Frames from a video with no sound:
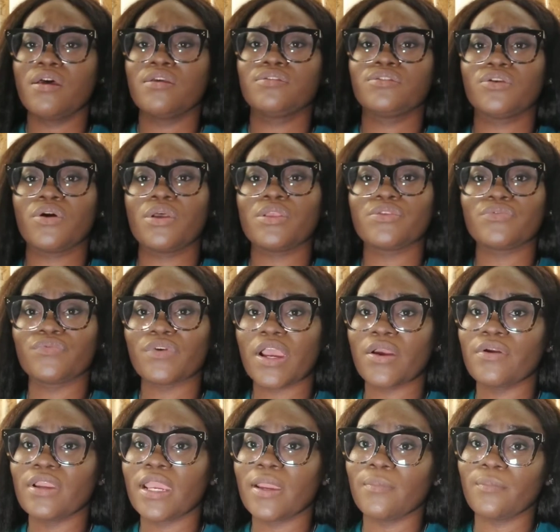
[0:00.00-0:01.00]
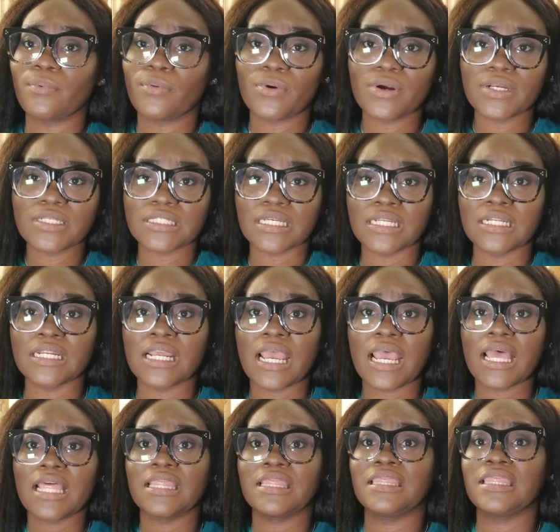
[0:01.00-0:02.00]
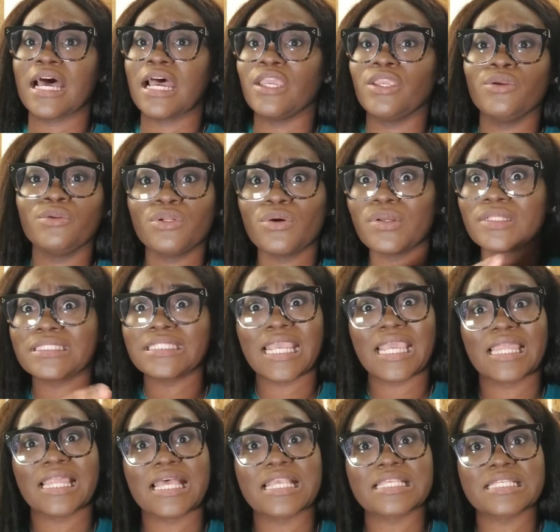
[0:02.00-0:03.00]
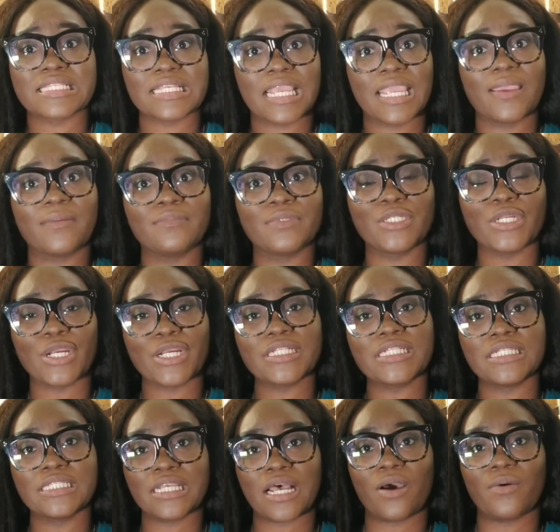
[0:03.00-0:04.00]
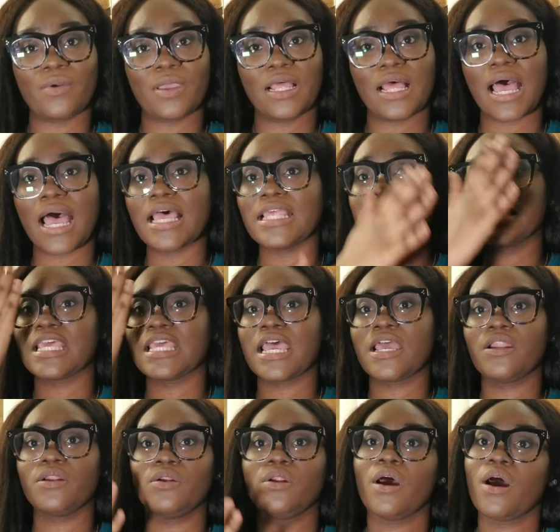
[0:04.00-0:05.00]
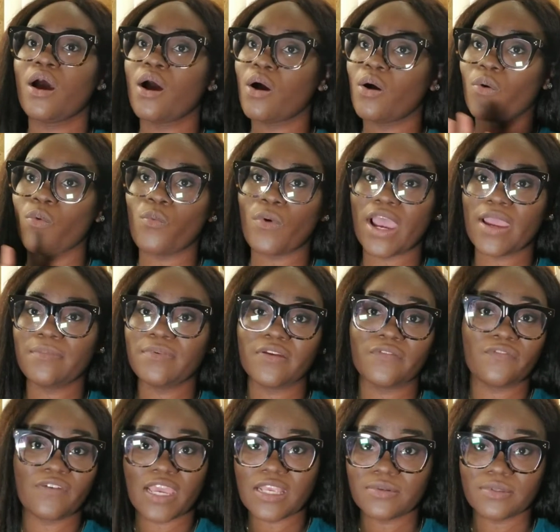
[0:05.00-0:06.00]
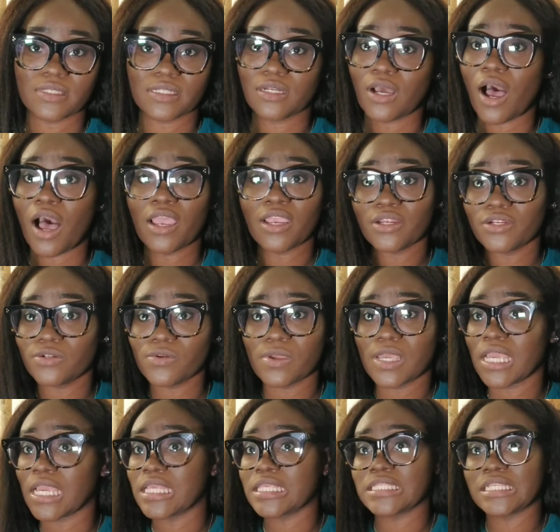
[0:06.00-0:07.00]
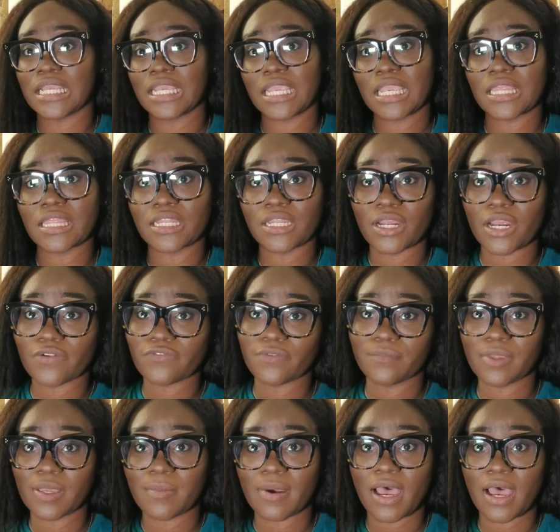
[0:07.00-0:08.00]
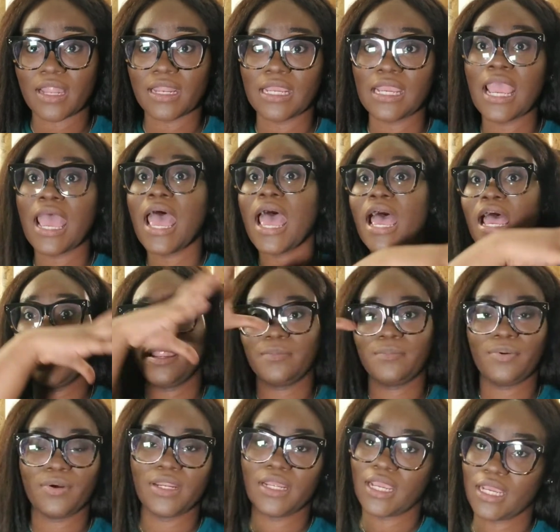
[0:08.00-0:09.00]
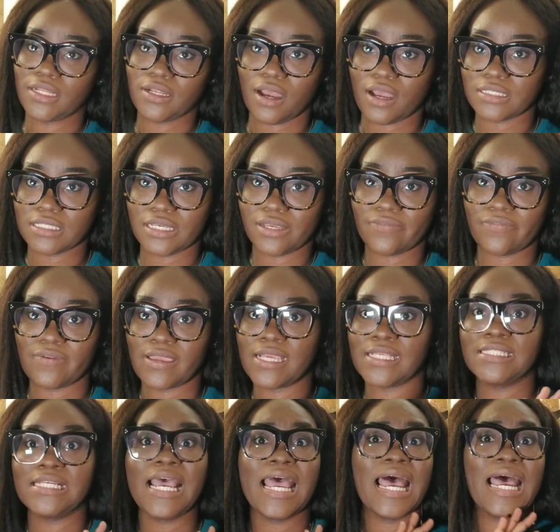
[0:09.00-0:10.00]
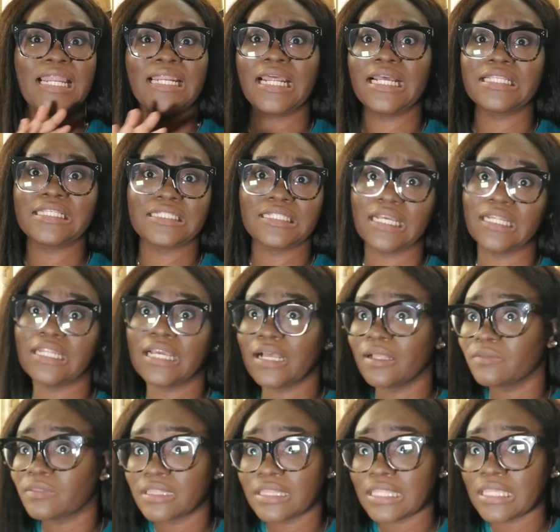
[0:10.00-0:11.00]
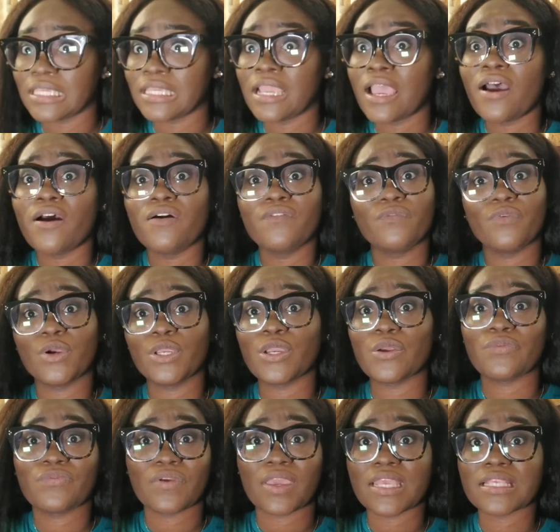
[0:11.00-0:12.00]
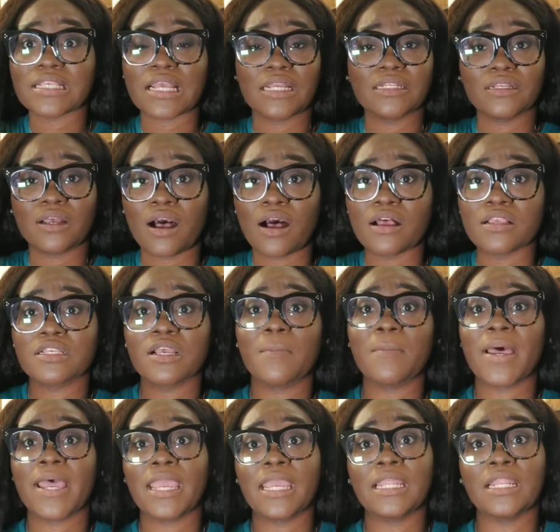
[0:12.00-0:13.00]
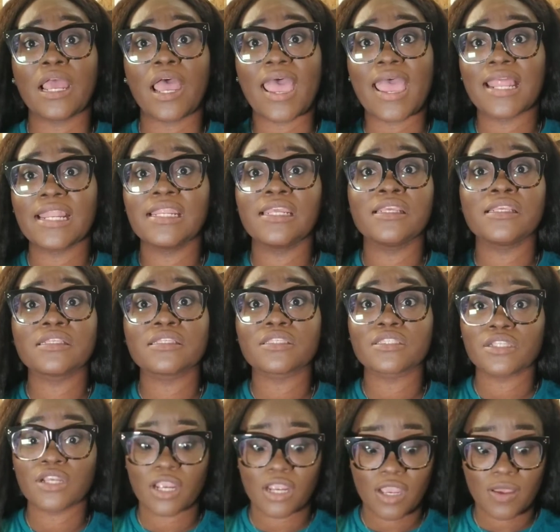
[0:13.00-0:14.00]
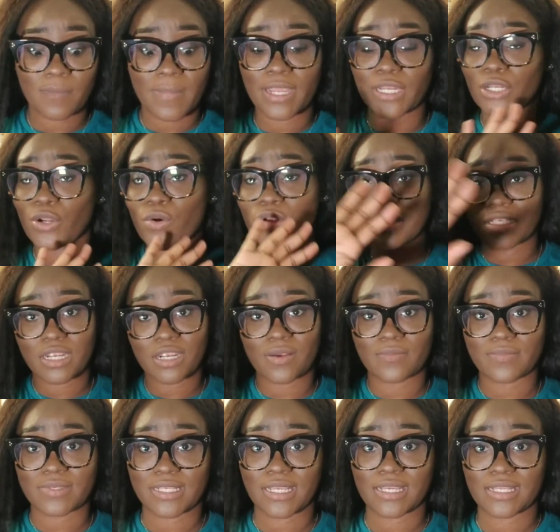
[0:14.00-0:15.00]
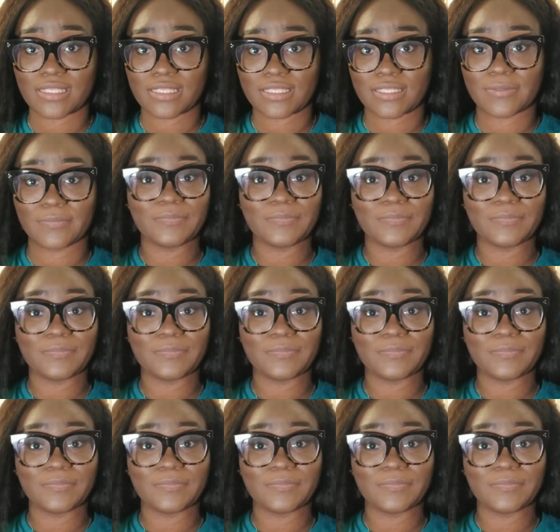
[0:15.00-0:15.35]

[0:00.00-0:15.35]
So it's very important that you don't take that same dirty towel and then wipe your face. All you're doing is taking the dirt from your body and putting it onto your face. And that is not healthy for your face at all. So by any circum, by no circumstance,